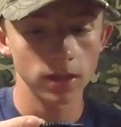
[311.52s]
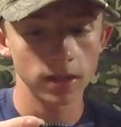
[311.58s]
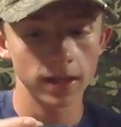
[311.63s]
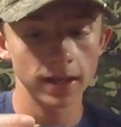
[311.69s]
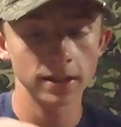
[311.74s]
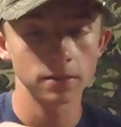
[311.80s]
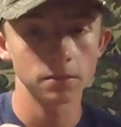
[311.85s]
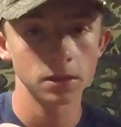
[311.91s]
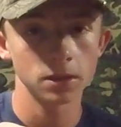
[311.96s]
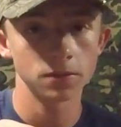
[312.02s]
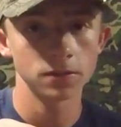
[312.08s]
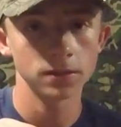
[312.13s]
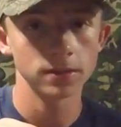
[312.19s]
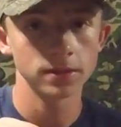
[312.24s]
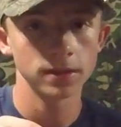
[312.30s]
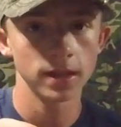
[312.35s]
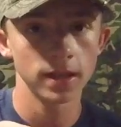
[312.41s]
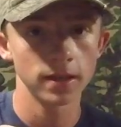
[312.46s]
think it has much of
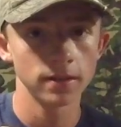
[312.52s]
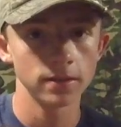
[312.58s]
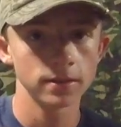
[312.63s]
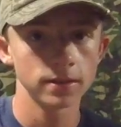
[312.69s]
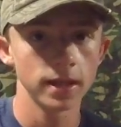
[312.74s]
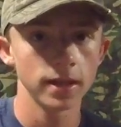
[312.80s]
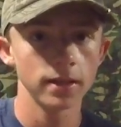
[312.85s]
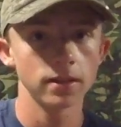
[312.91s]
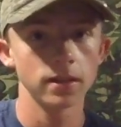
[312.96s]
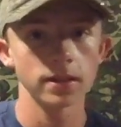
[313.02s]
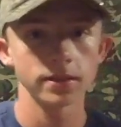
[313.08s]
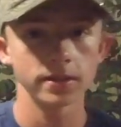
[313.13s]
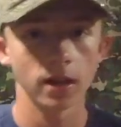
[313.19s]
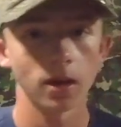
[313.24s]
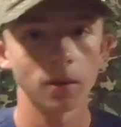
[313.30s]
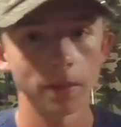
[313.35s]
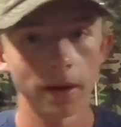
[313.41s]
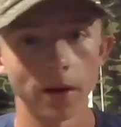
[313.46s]
a scent. Scent does
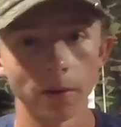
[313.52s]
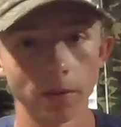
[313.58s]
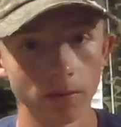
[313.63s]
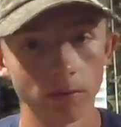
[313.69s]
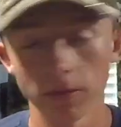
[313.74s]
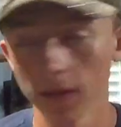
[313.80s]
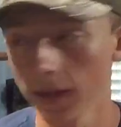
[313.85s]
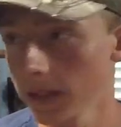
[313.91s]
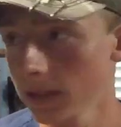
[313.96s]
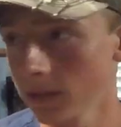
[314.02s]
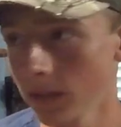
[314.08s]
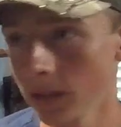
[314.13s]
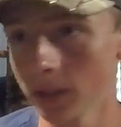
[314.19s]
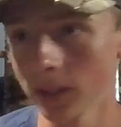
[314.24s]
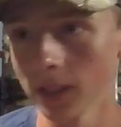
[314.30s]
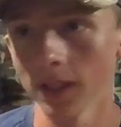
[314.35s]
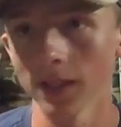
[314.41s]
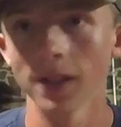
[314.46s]
help out with finesse
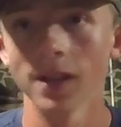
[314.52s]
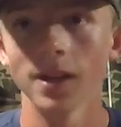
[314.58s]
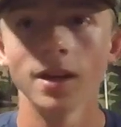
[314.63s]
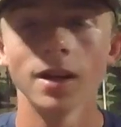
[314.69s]
fishing